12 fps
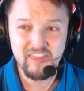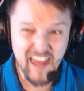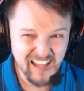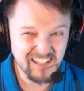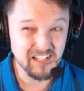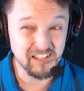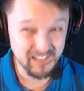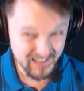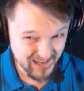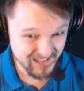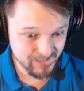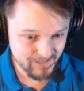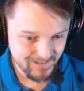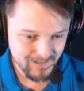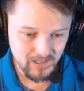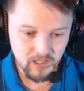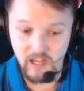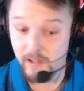That's a lot,
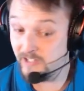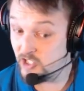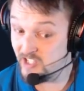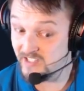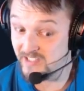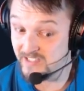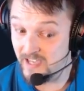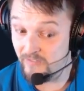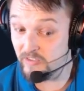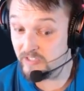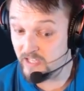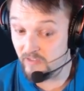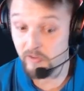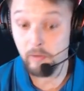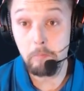and she's a 7/7.